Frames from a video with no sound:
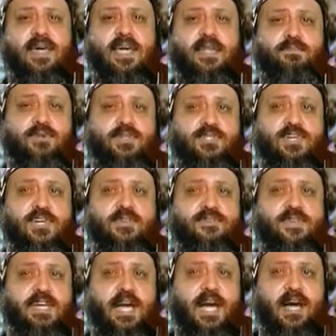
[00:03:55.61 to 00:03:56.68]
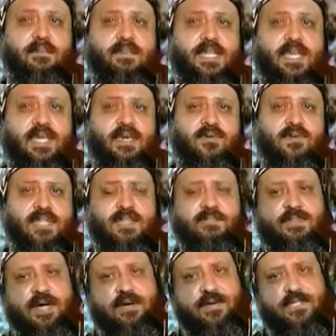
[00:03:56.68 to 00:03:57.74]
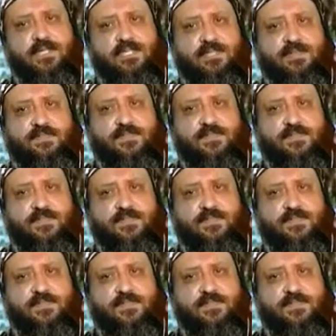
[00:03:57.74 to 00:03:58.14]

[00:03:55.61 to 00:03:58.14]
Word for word: and preserving harmony within marriage.